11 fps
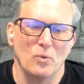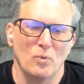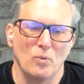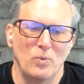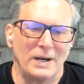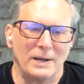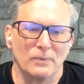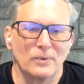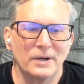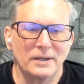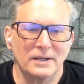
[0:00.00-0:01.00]
what I
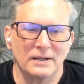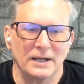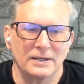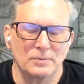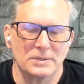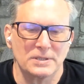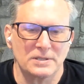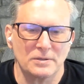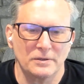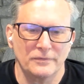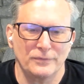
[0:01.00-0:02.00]
really liked was
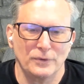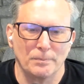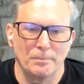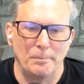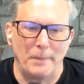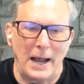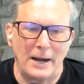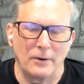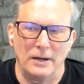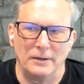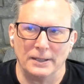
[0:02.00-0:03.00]
sort of your
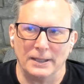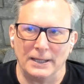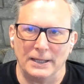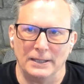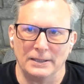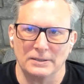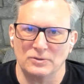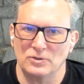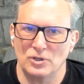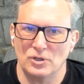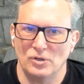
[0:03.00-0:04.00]
background in getting
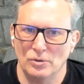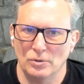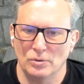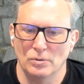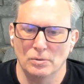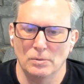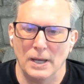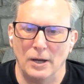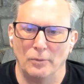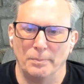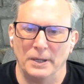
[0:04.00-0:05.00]
to
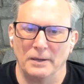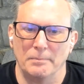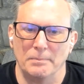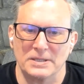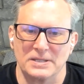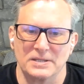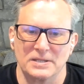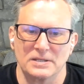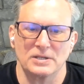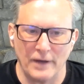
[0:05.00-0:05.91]
helping businesses.